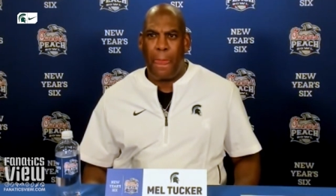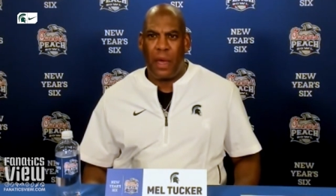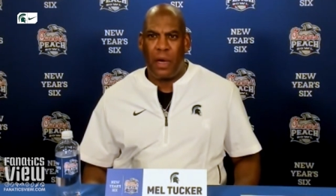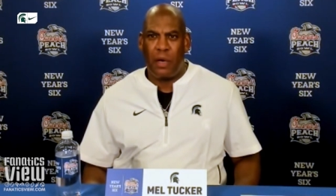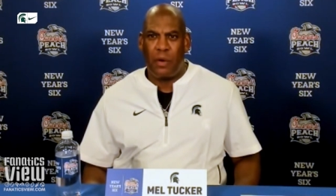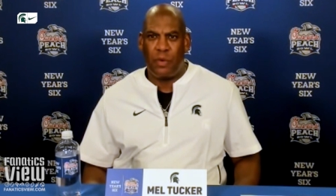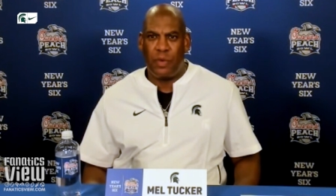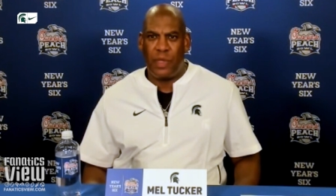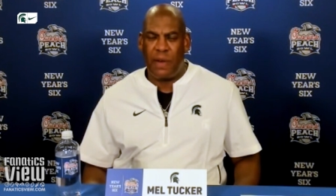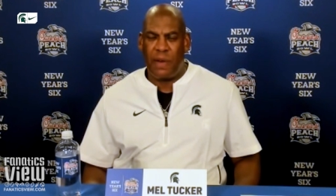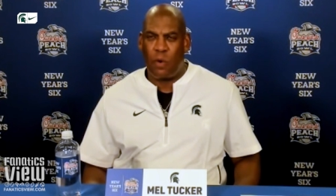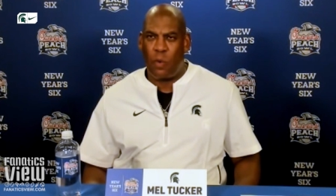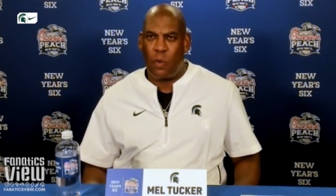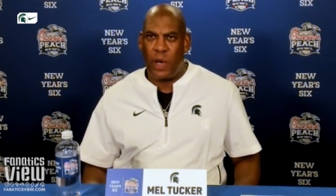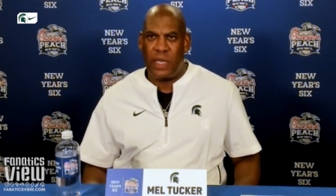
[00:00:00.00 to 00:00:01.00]
Uh,
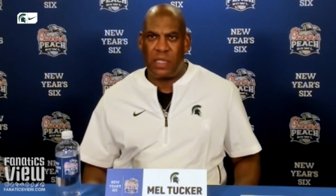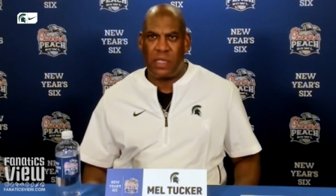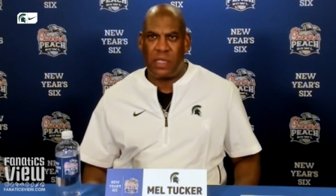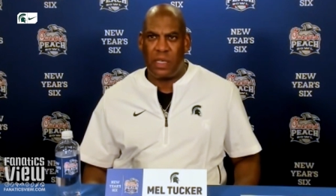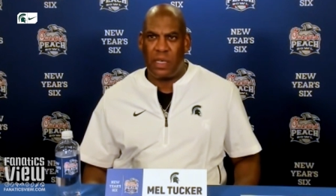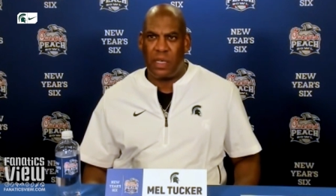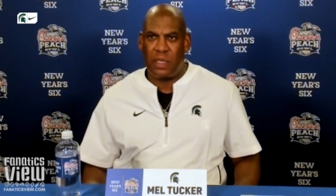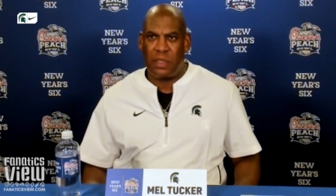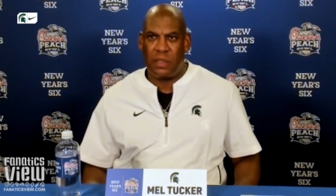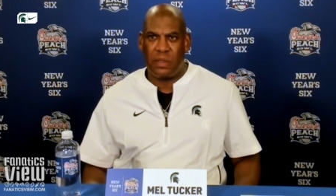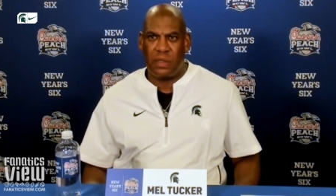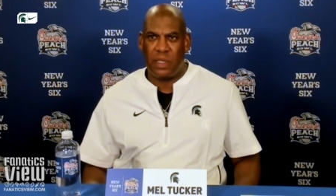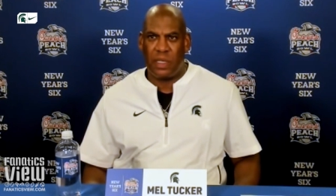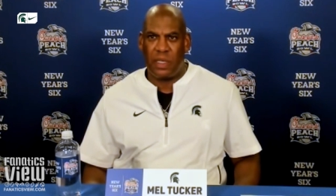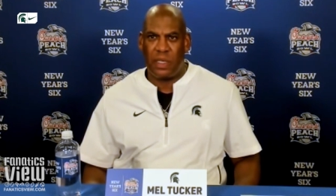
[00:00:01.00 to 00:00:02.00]
never wasted a,
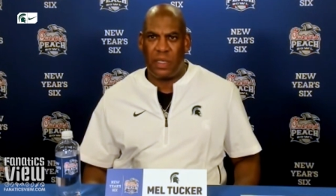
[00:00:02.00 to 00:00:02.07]
a,